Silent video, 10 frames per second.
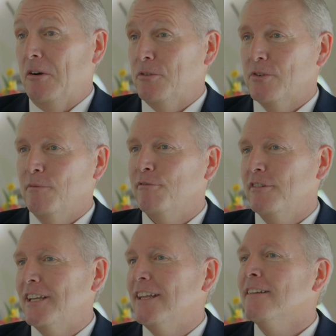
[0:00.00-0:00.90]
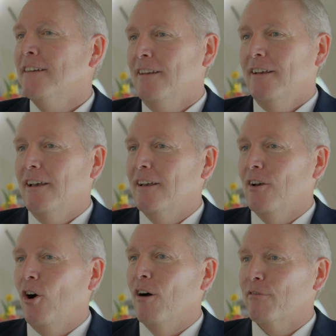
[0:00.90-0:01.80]
Gulfstream fleet
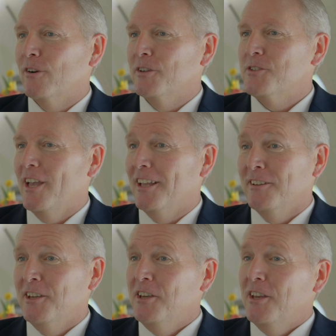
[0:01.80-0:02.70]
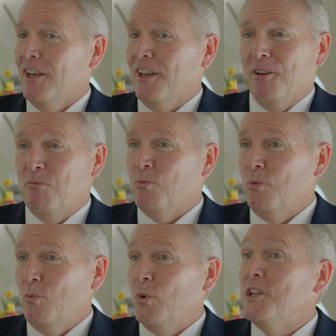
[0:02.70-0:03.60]
offer is that
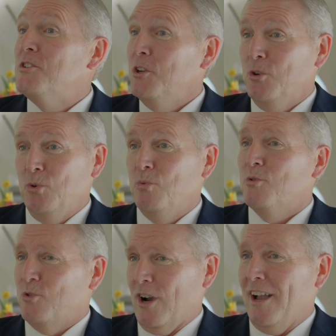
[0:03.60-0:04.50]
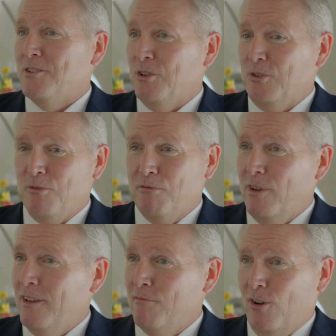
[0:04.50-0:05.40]
we do try to
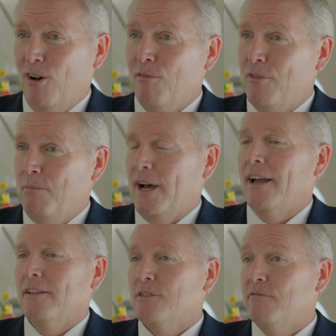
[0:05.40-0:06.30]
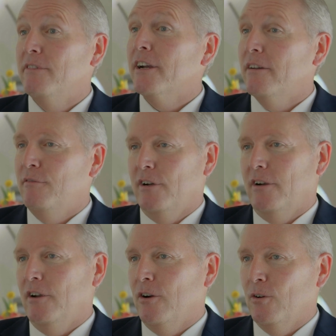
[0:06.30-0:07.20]
involve the pilots very,
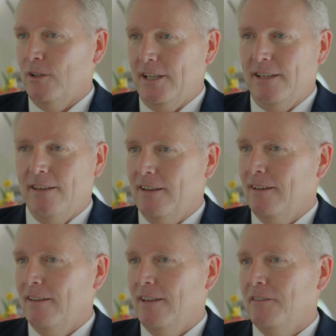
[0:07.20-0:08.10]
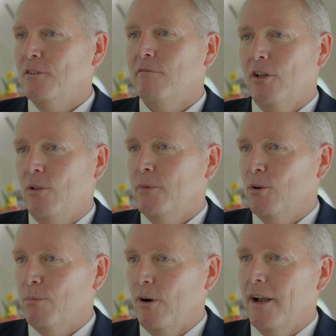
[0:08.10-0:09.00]
very early in the
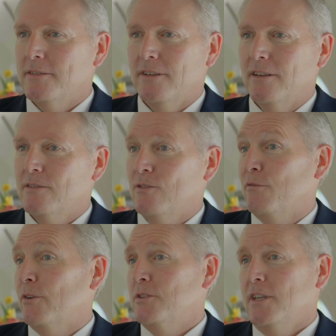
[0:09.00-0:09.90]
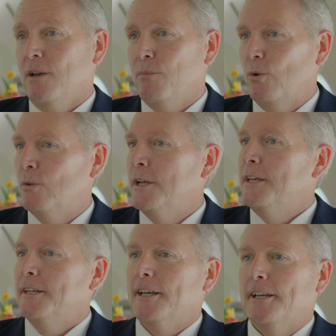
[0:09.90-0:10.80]
developmental process. So for example,
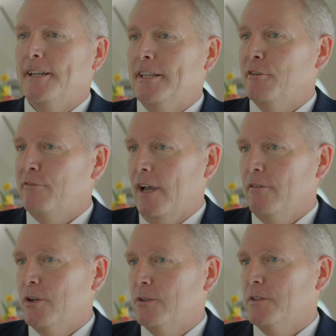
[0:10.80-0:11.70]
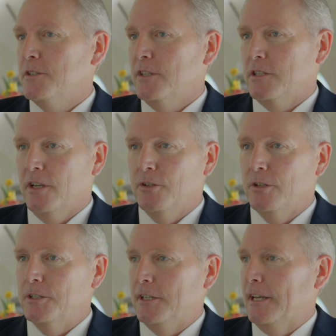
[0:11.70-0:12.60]
in the 500 and the
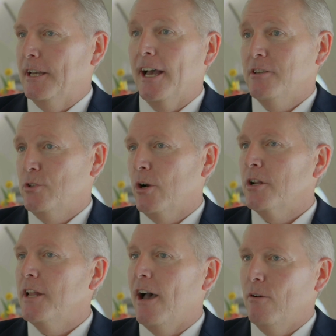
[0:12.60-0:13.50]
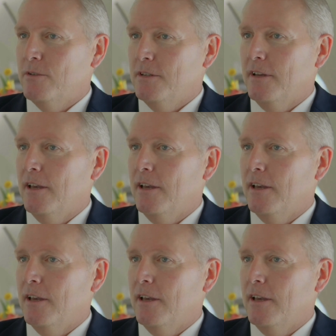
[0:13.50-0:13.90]
600, I started out